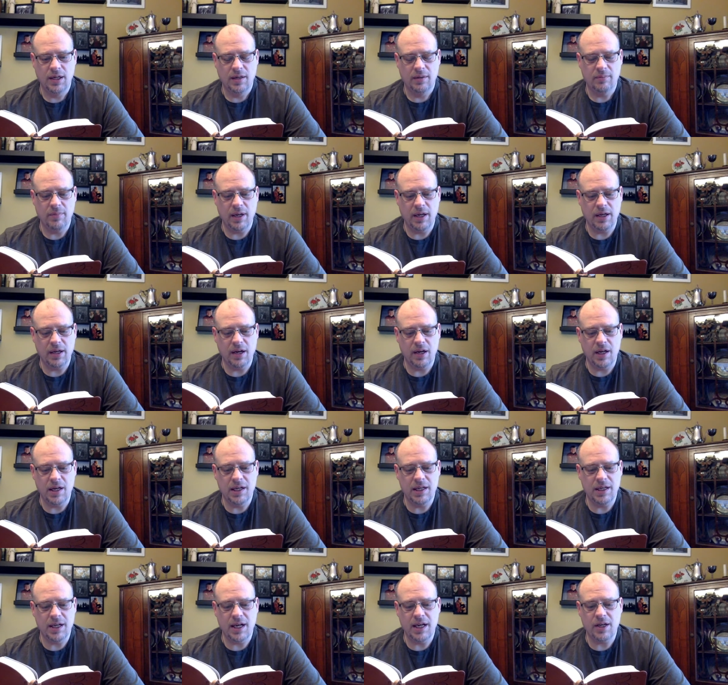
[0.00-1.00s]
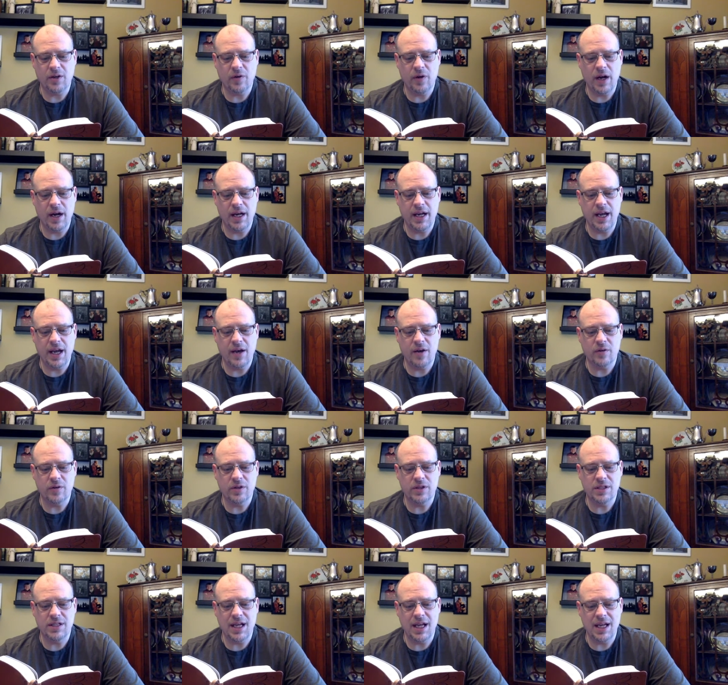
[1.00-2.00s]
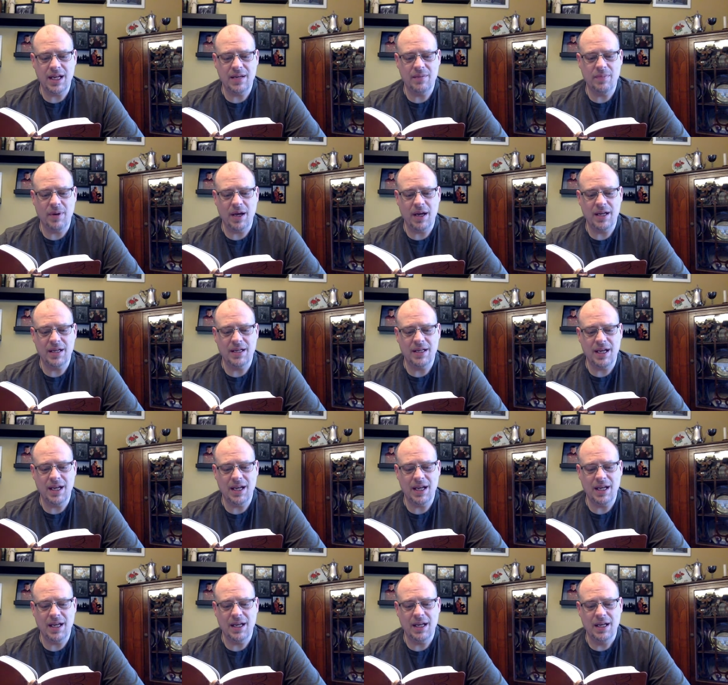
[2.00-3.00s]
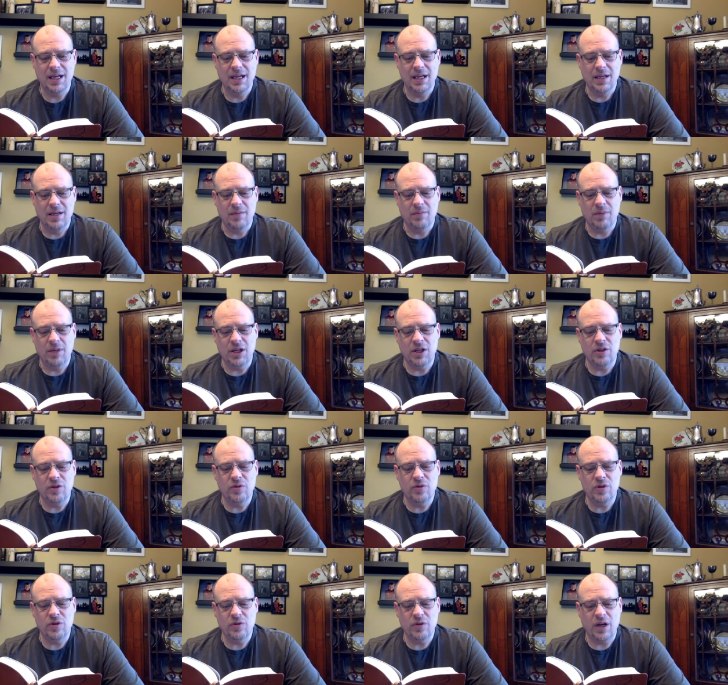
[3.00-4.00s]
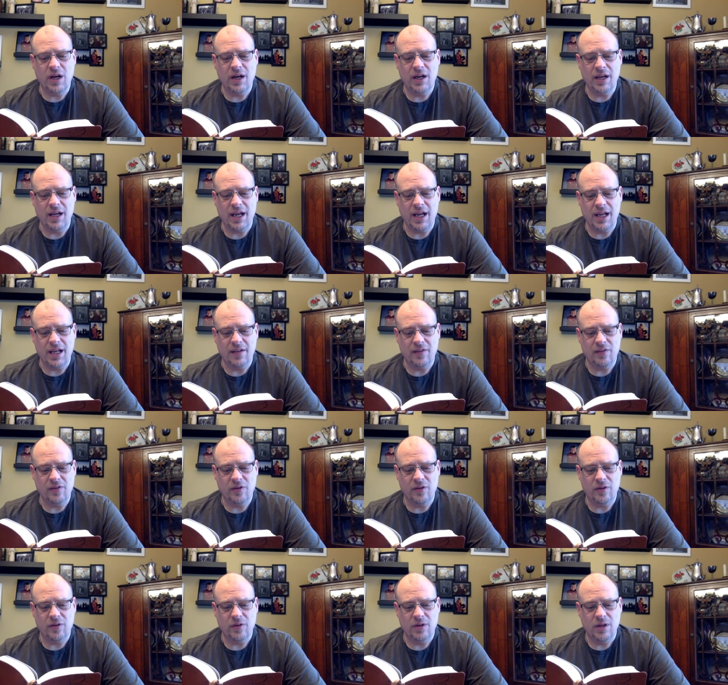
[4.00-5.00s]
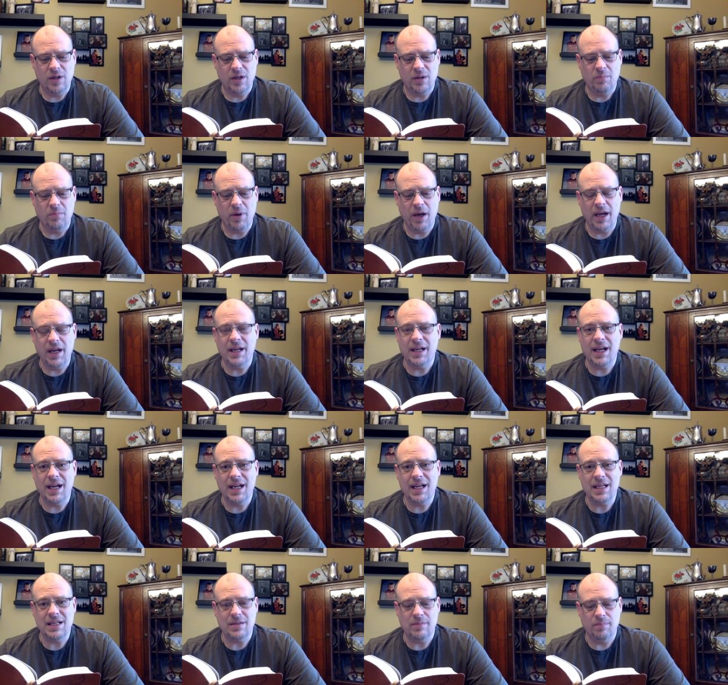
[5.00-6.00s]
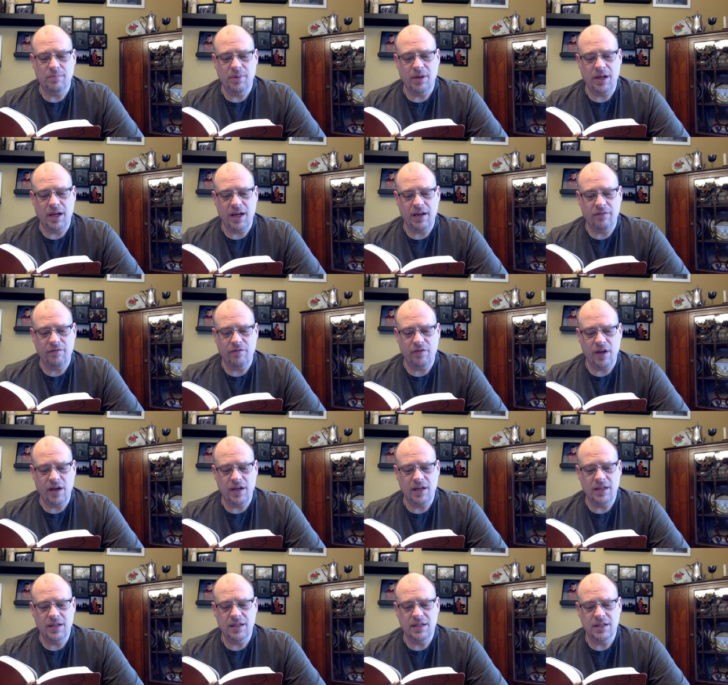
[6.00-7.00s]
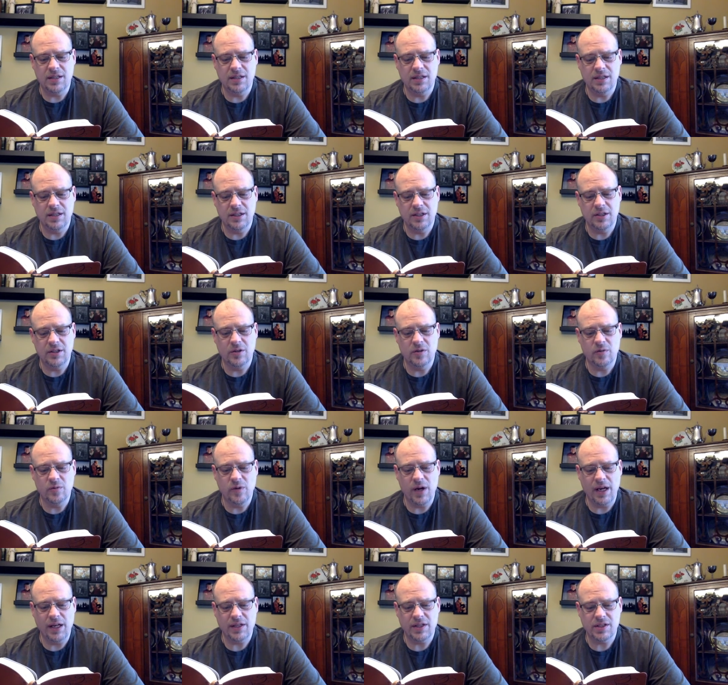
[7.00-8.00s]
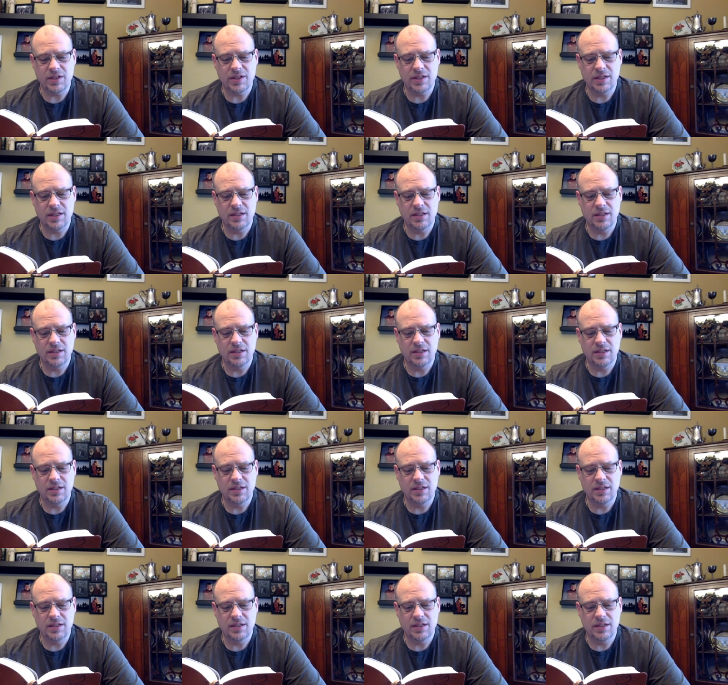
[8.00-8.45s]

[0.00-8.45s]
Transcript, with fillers: My God, I cry out day by day but you do not answer. By night, but I find no rest.